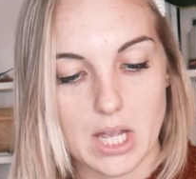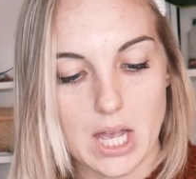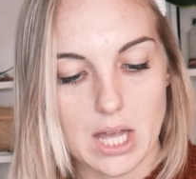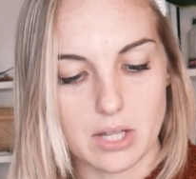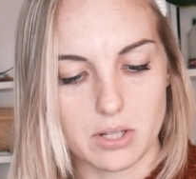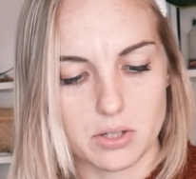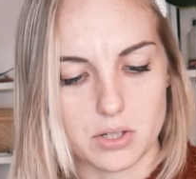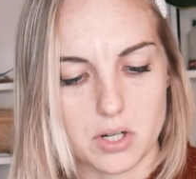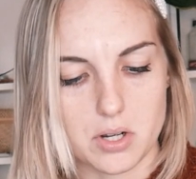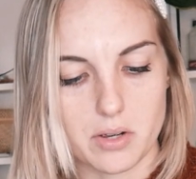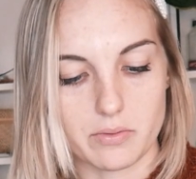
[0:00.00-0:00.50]

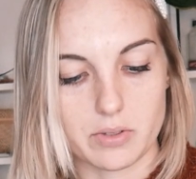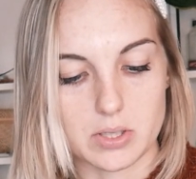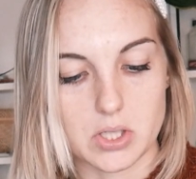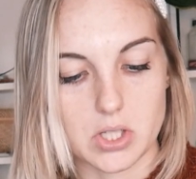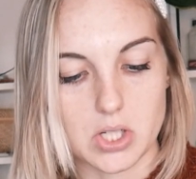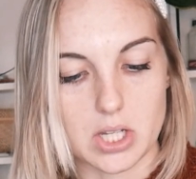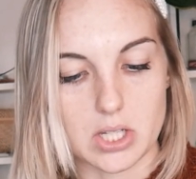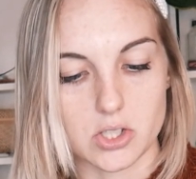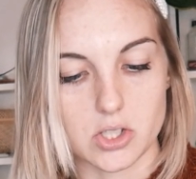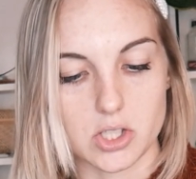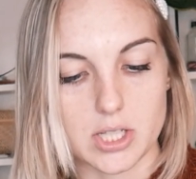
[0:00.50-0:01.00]
Don't know if
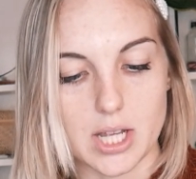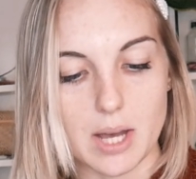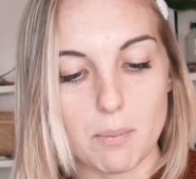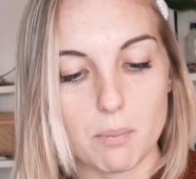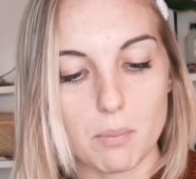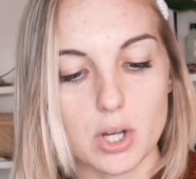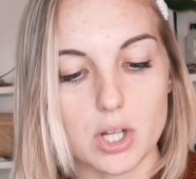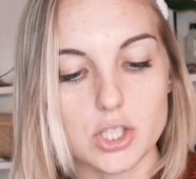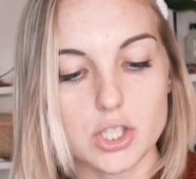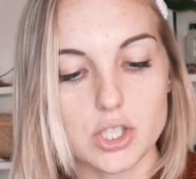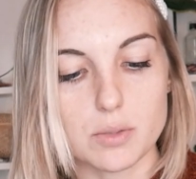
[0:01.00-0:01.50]
it changed that
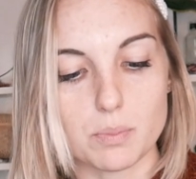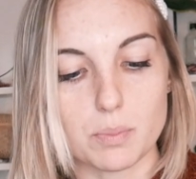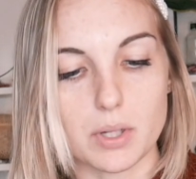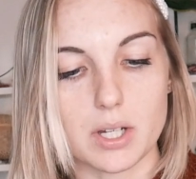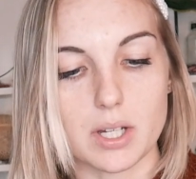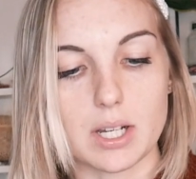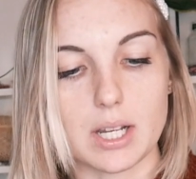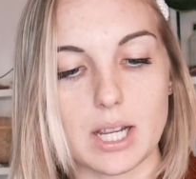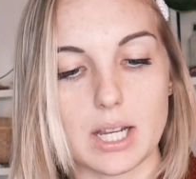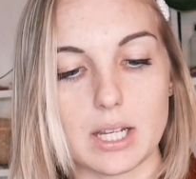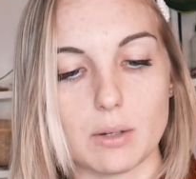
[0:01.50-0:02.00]
much,
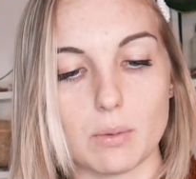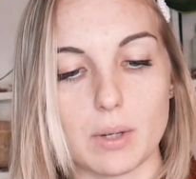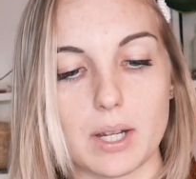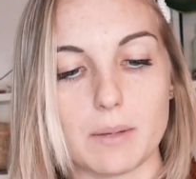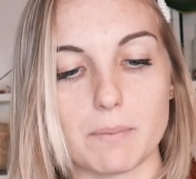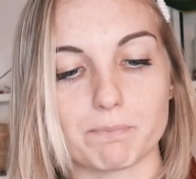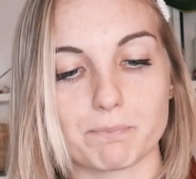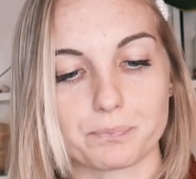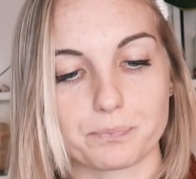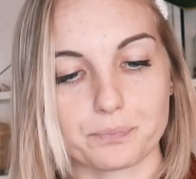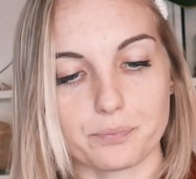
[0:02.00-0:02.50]
but anyway,